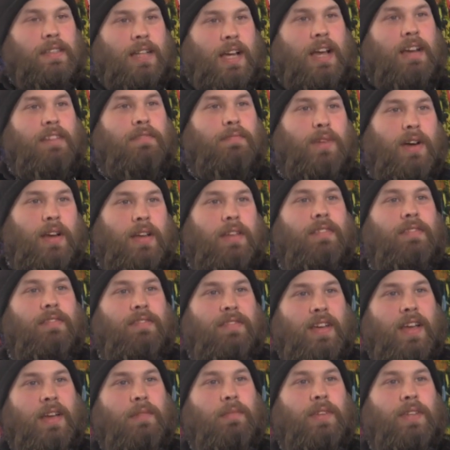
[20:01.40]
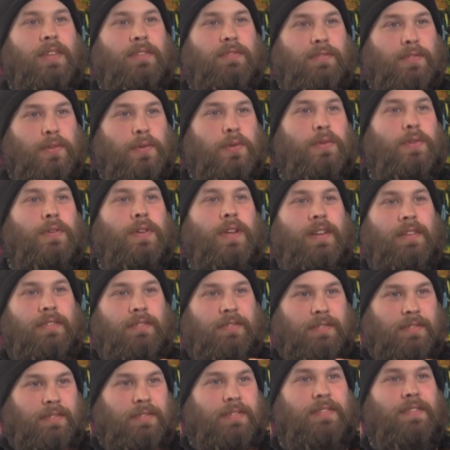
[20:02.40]
have my family, food,
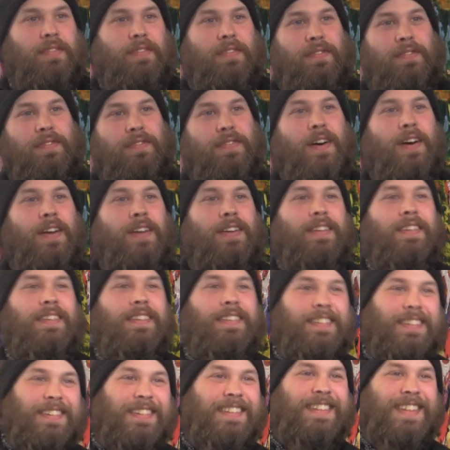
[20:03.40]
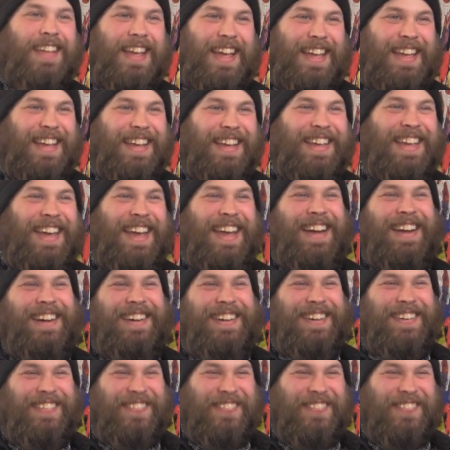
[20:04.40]
and fun taken care